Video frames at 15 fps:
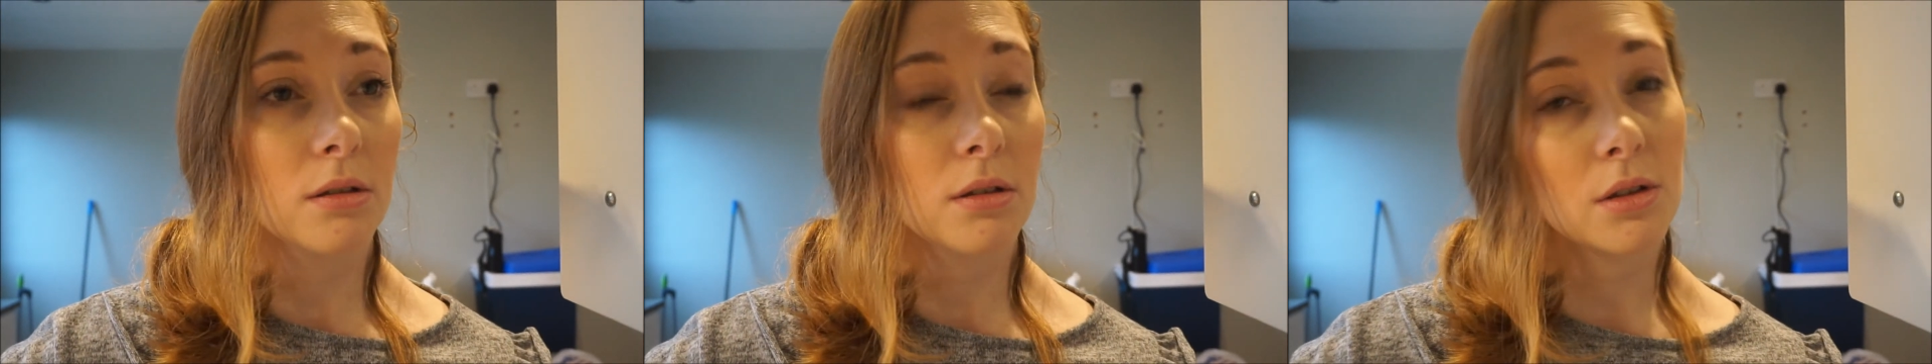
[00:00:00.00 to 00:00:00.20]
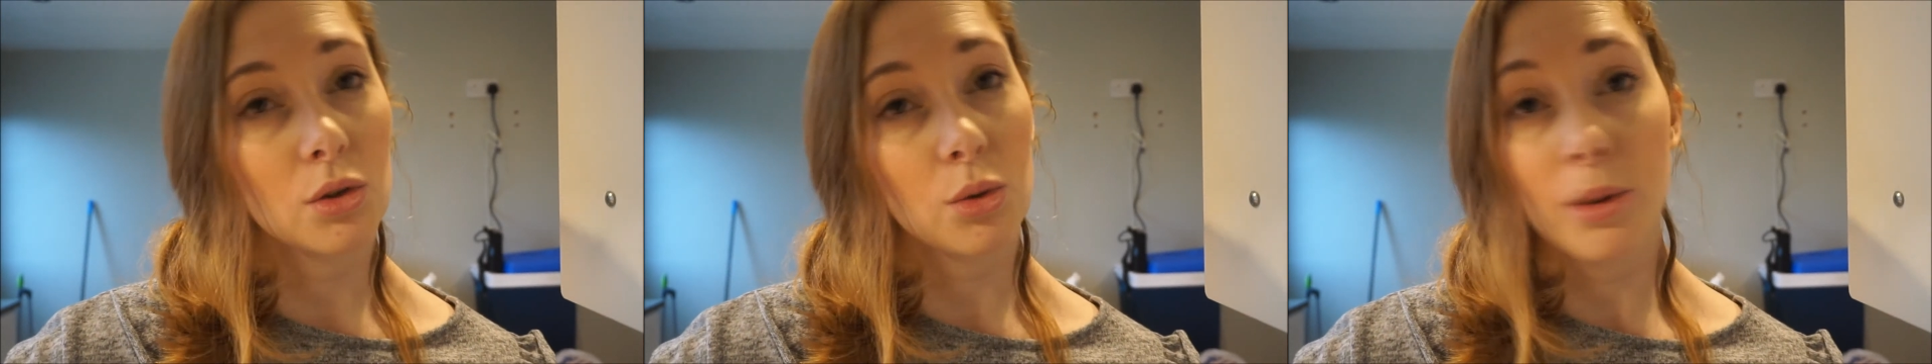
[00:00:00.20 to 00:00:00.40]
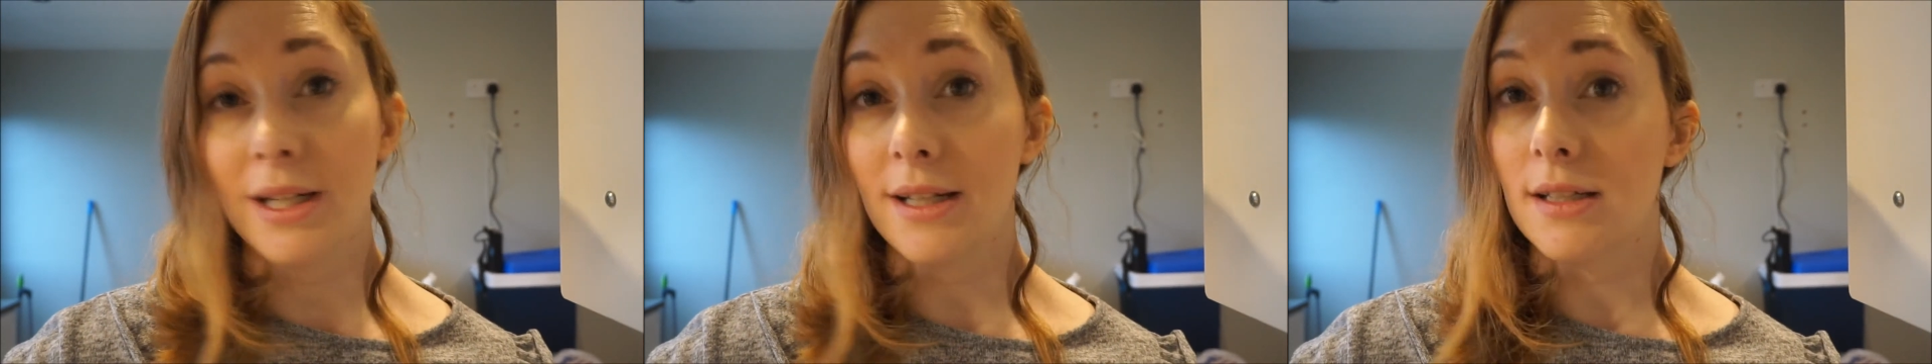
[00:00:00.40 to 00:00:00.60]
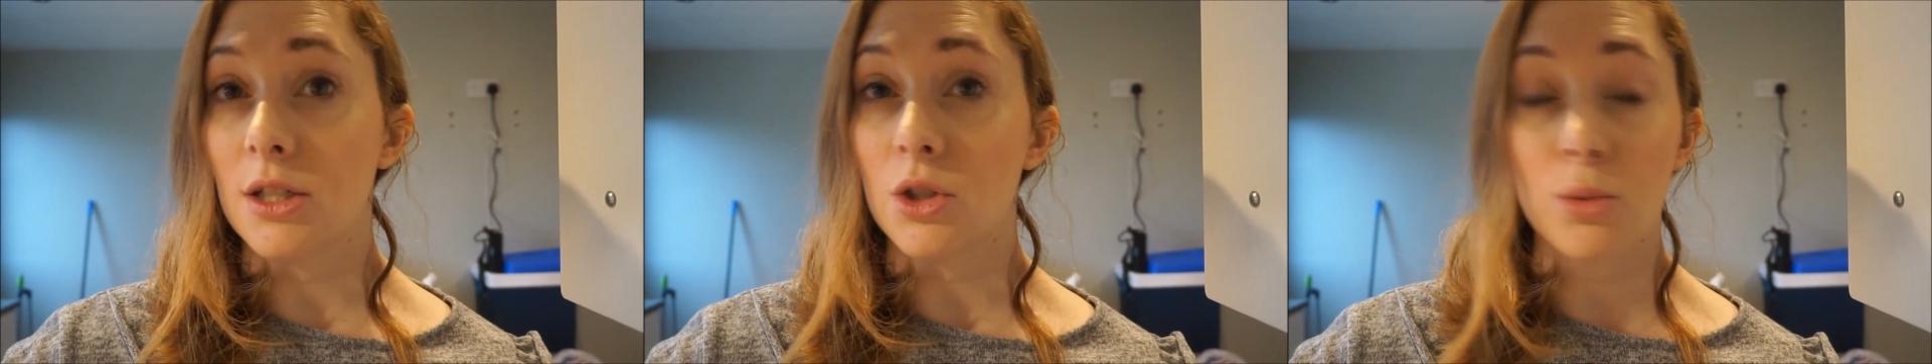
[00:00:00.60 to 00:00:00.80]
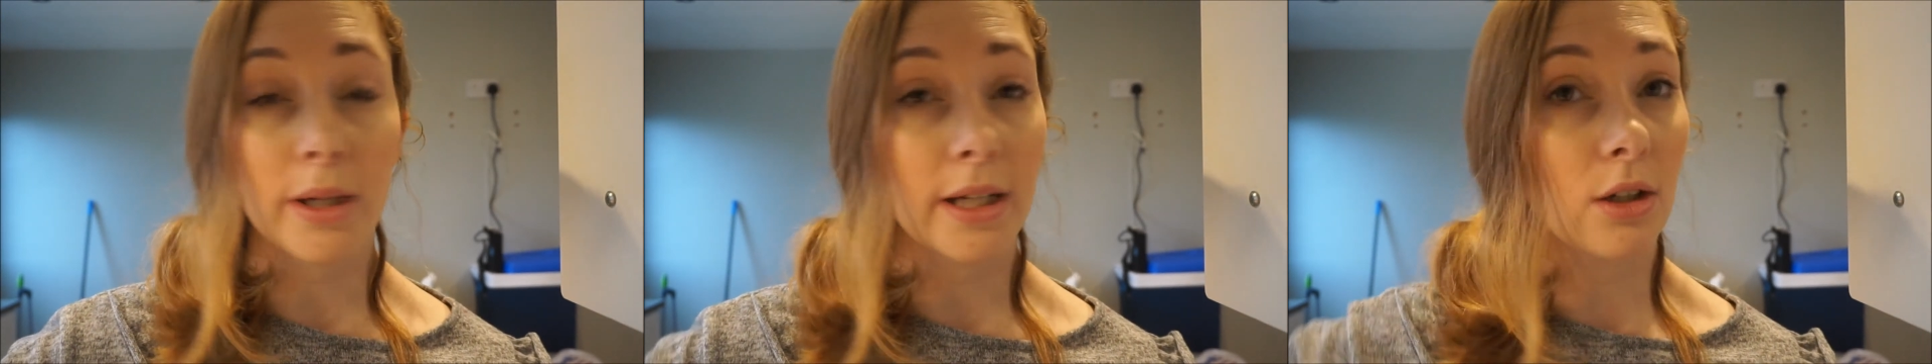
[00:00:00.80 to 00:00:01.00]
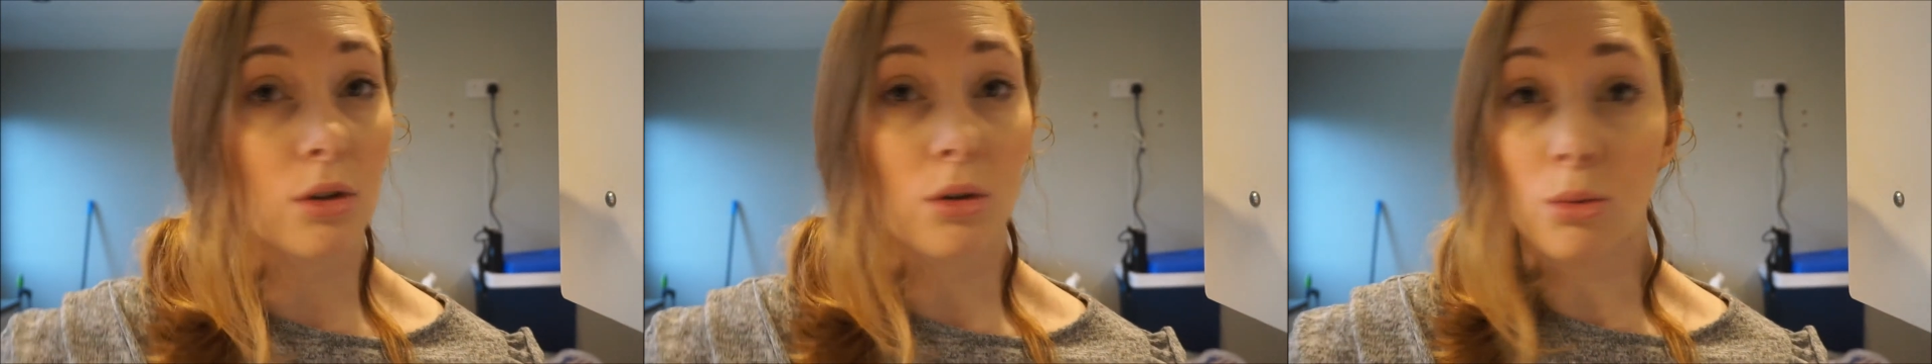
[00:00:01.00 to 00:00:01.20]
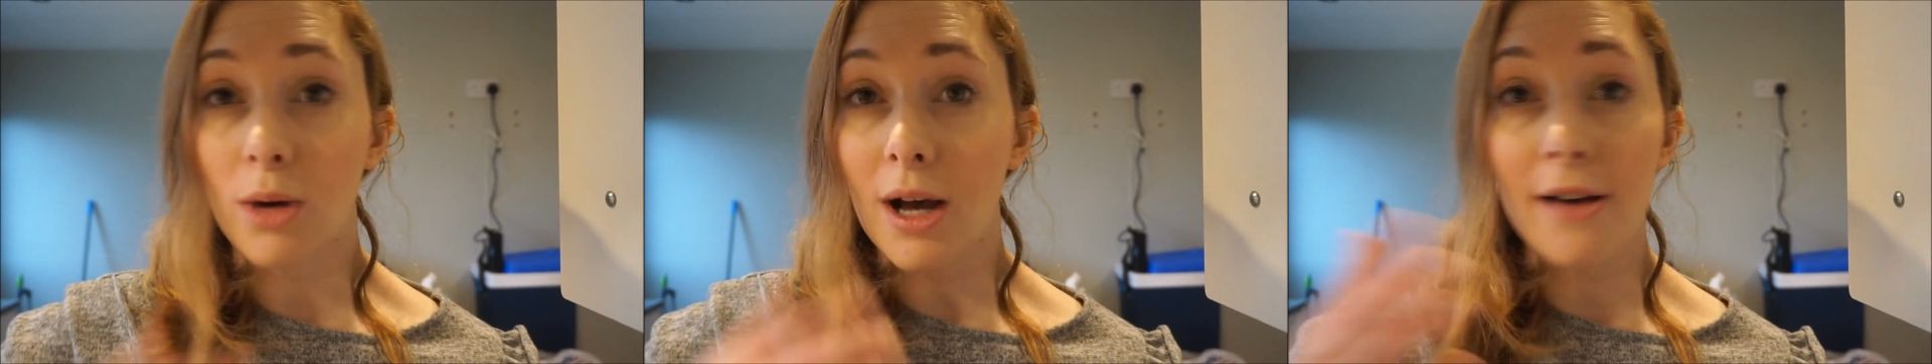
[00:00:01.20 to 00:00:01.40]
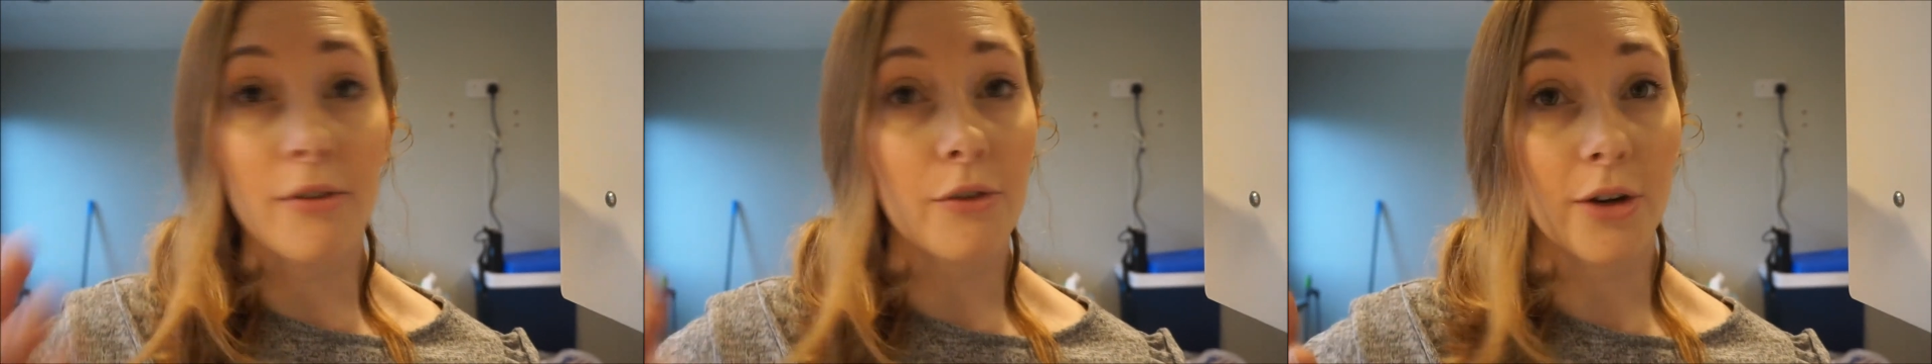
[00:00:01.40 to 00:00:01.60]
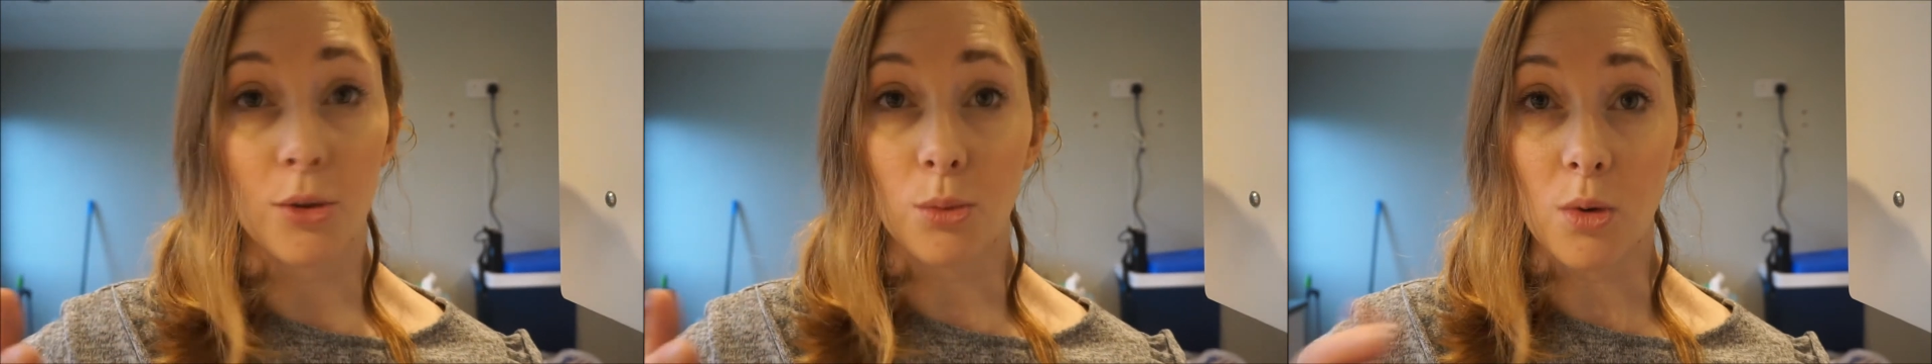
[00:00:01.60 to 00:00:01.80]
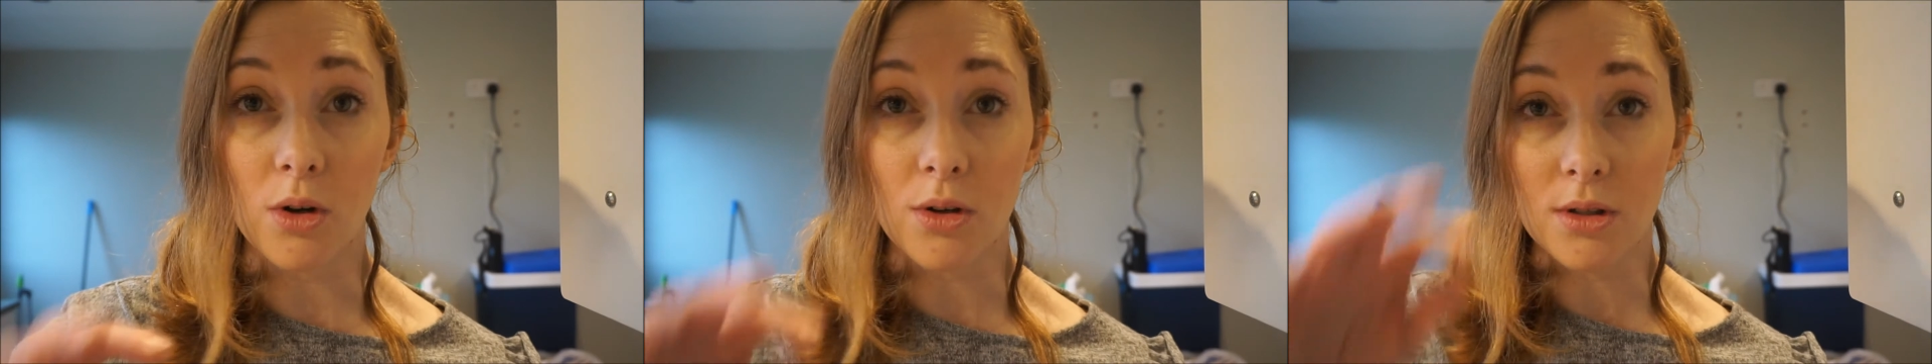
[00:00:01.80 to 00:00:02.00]
tweet to tweet or whatever it
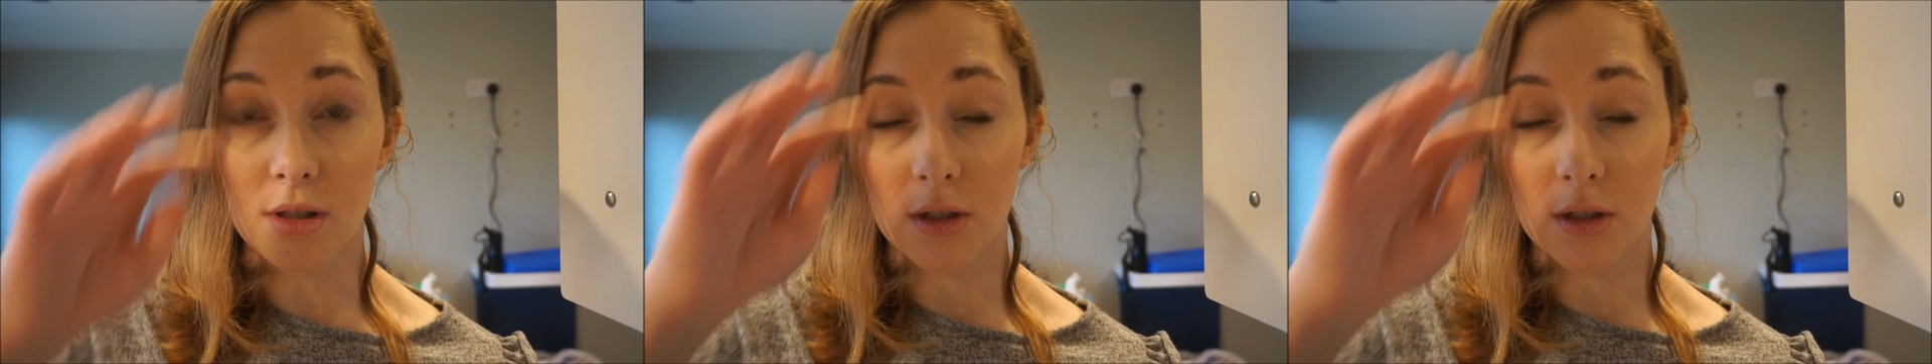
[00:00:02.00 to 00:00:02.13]
was,